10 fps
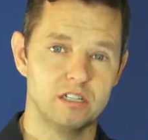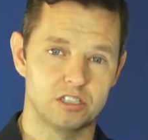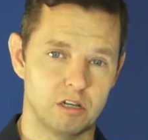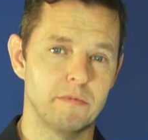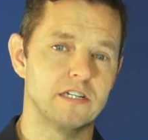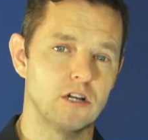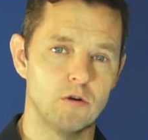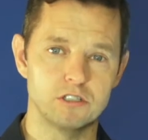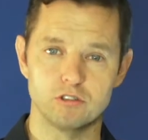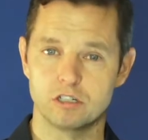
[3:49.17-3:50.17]
Somebody's
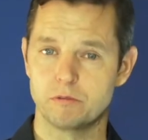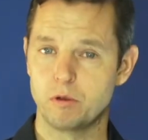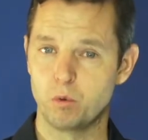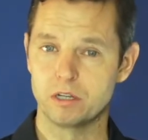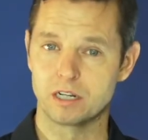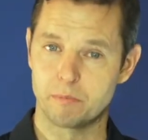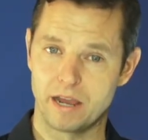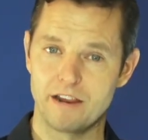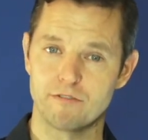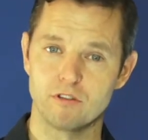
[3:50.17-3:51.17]
always going to be willing to
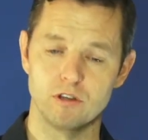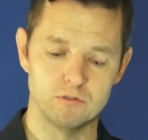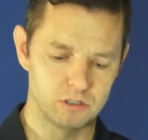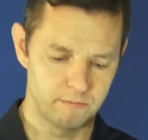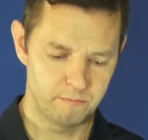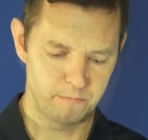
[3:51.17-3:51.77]
pay for those.